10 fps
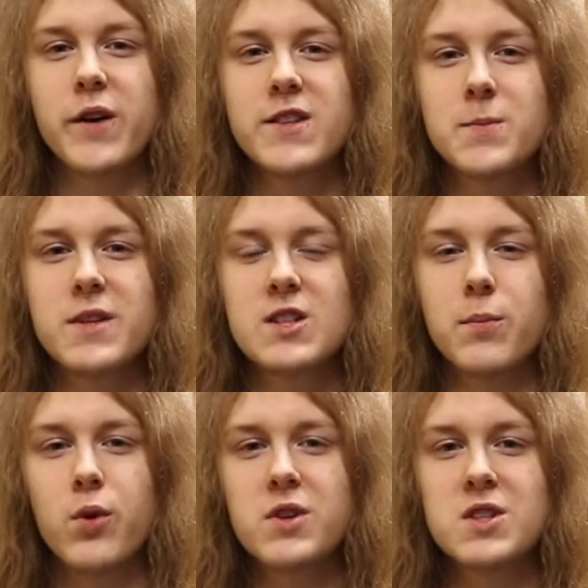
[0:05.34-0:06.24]
Creative Space
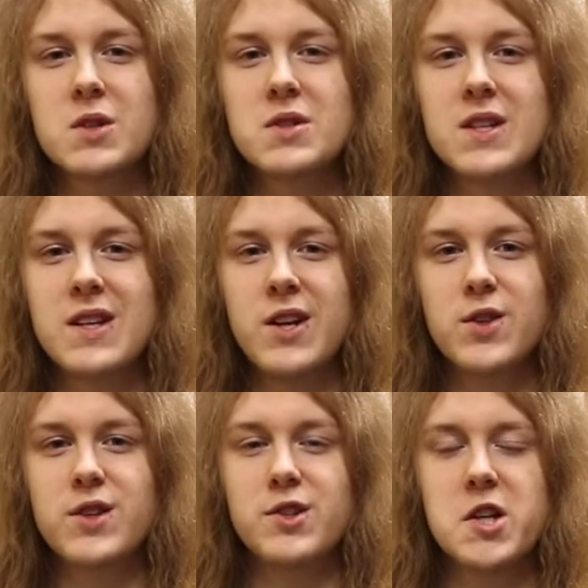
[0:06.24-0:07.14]
Support Associate
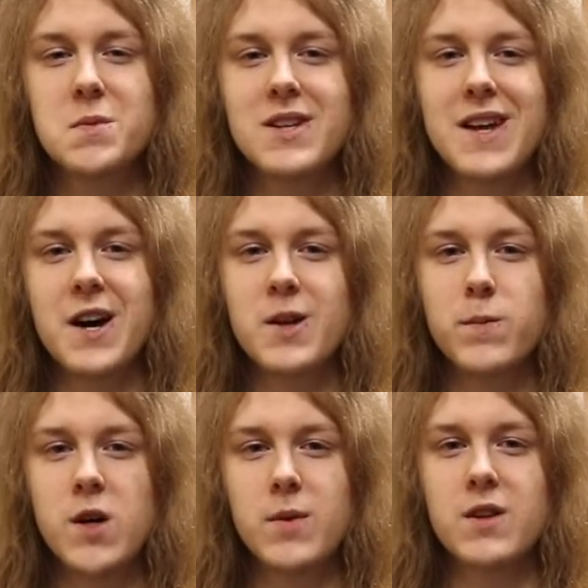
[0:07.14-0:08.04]
here at the Jesmond County
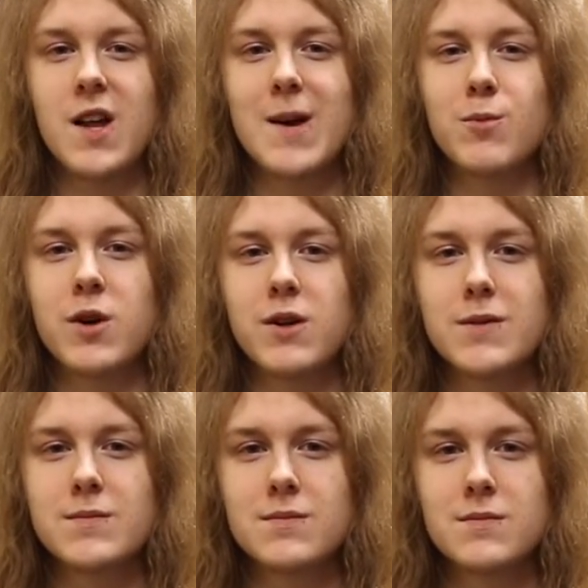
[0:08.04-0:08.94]
Public Library.